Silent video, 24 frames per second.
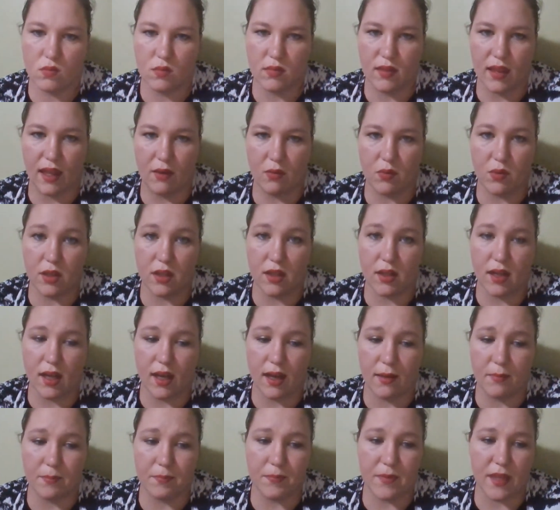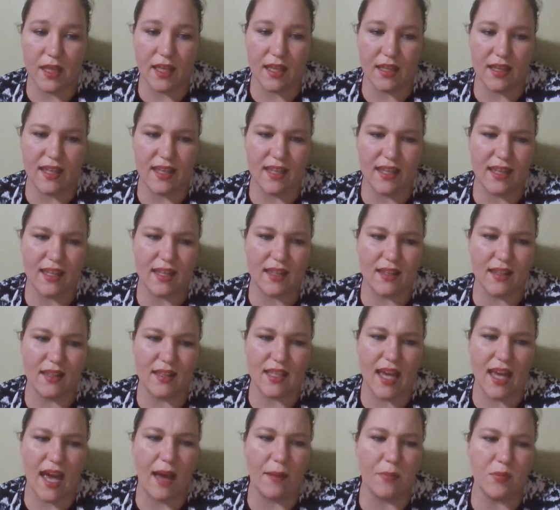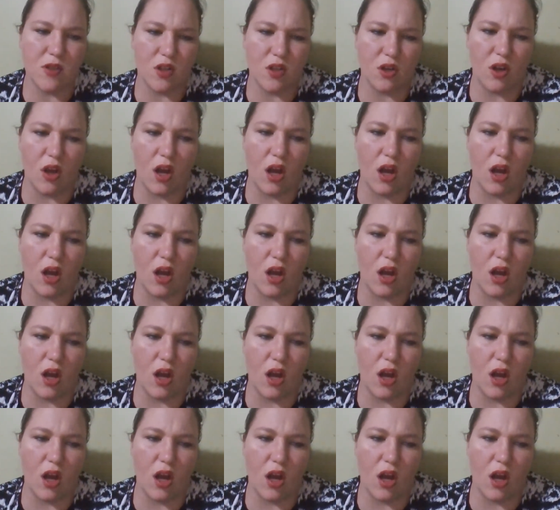would capture